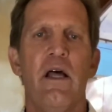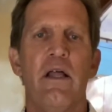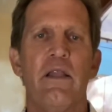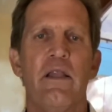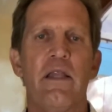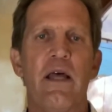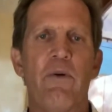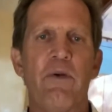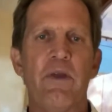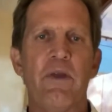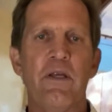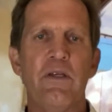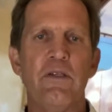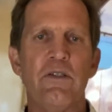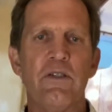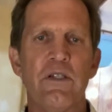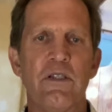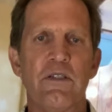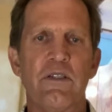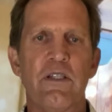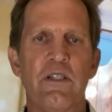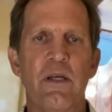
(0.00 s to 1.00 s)
that we use
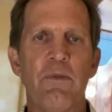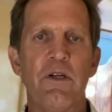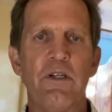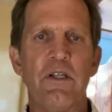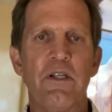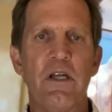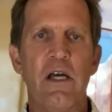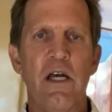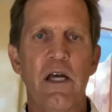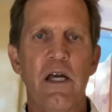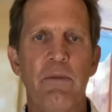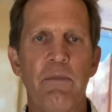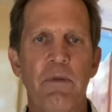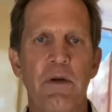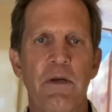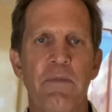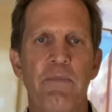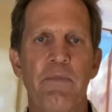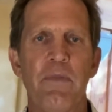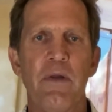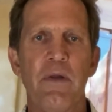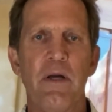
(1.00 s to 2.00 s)
in the summertime
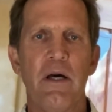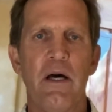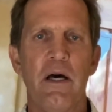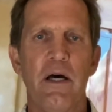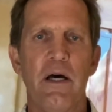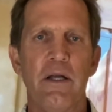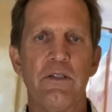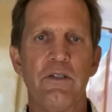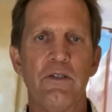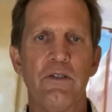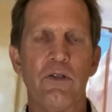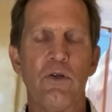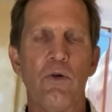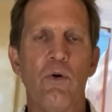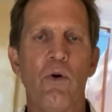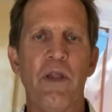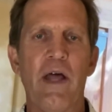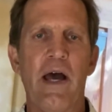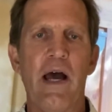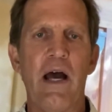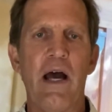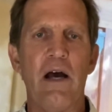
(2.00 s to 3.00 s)
to cool
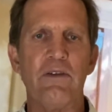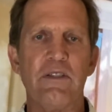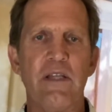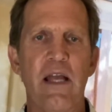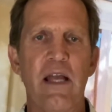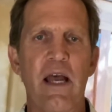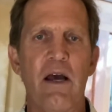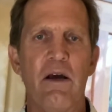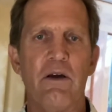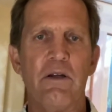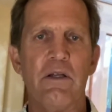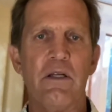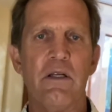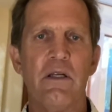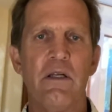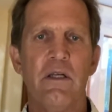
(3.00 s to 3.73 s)
the house down.